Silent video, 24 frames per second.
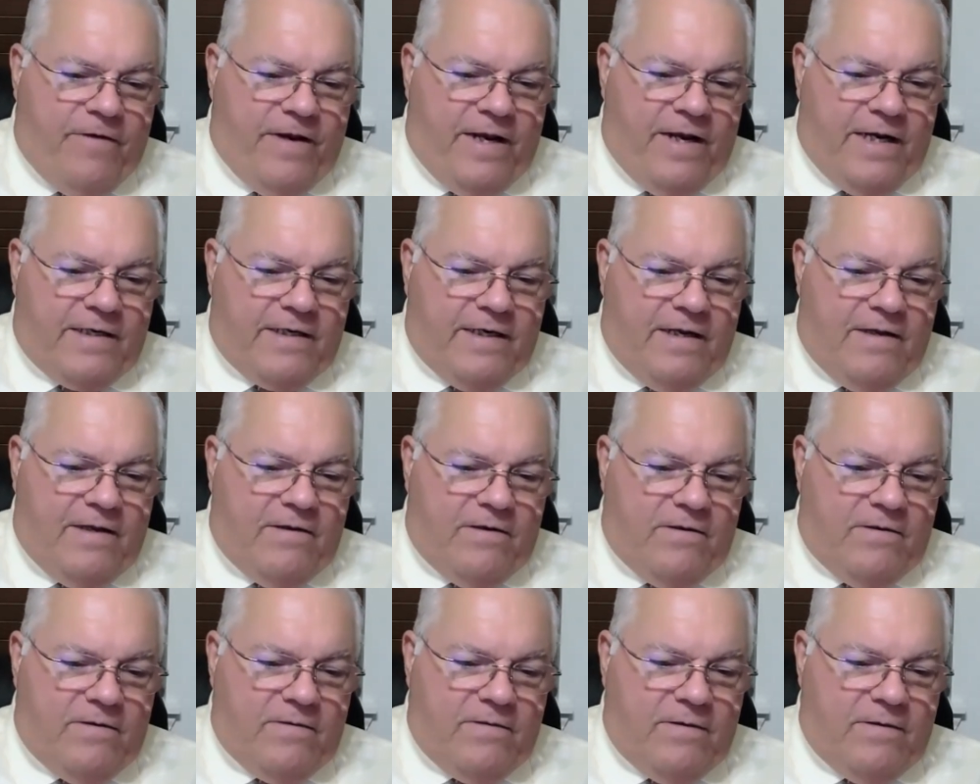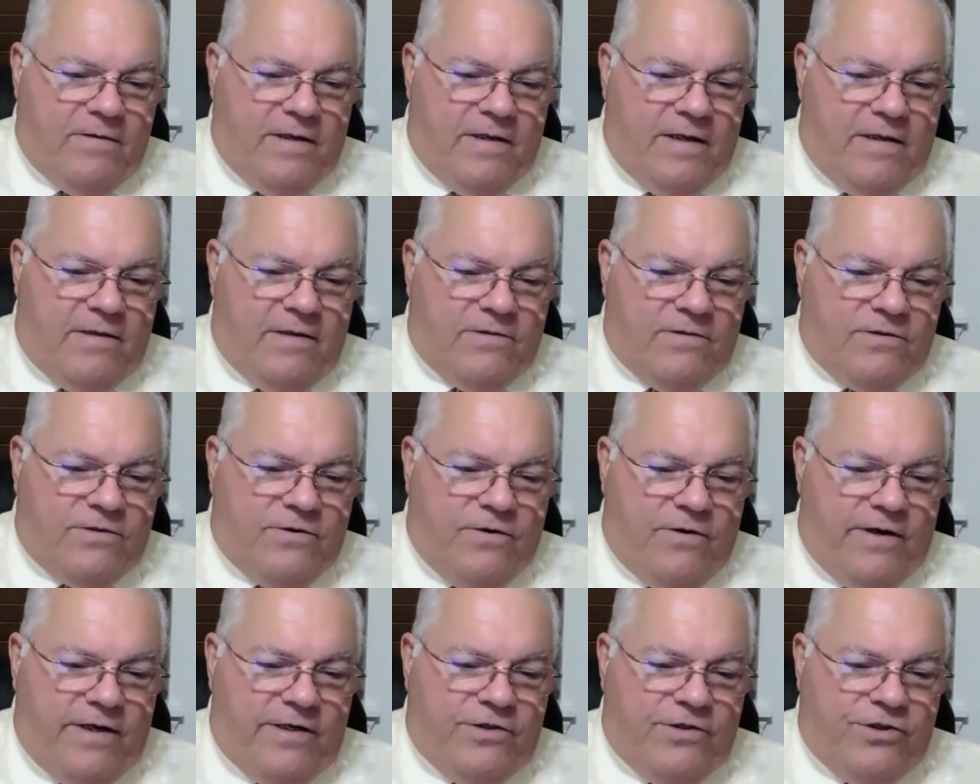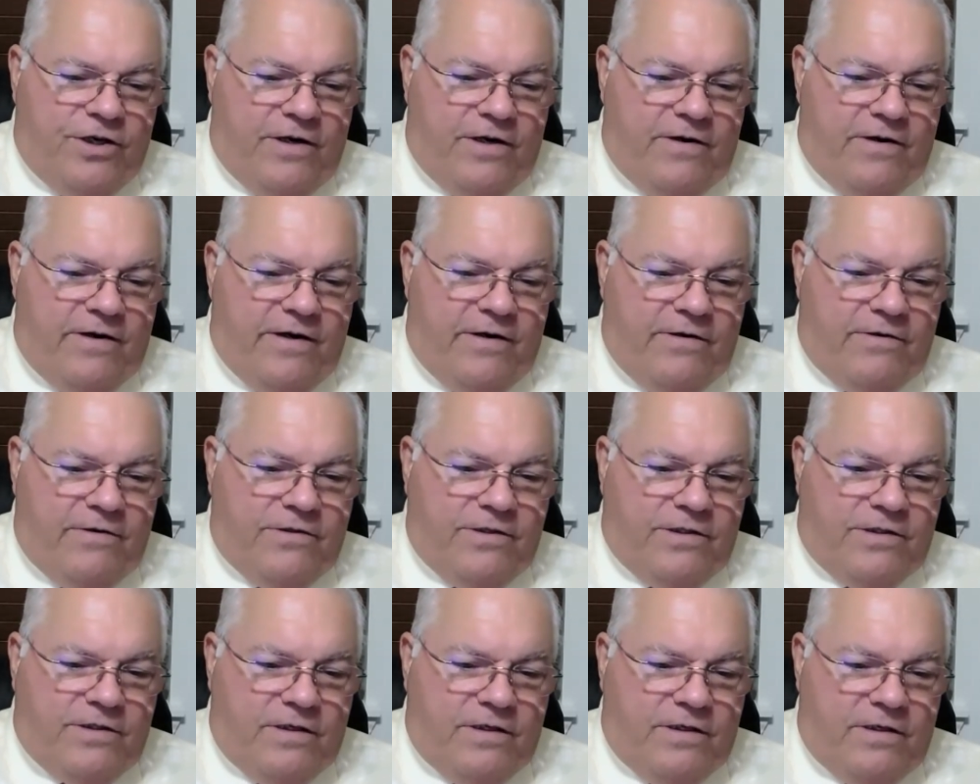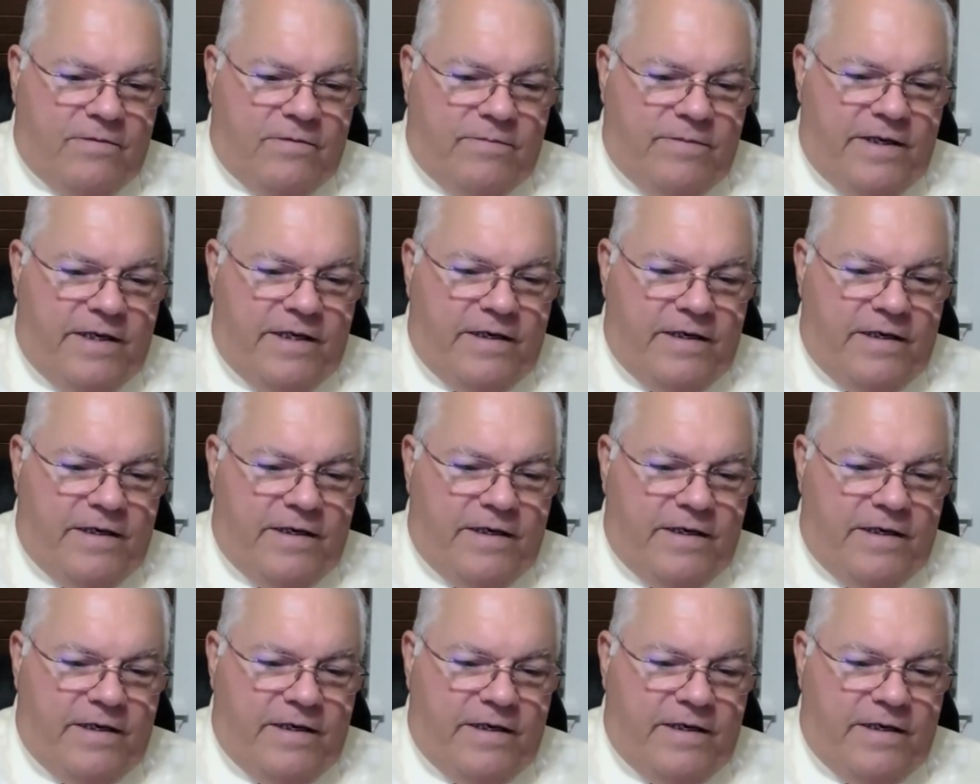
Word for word: in fact, I'll, I'll screen share here just a little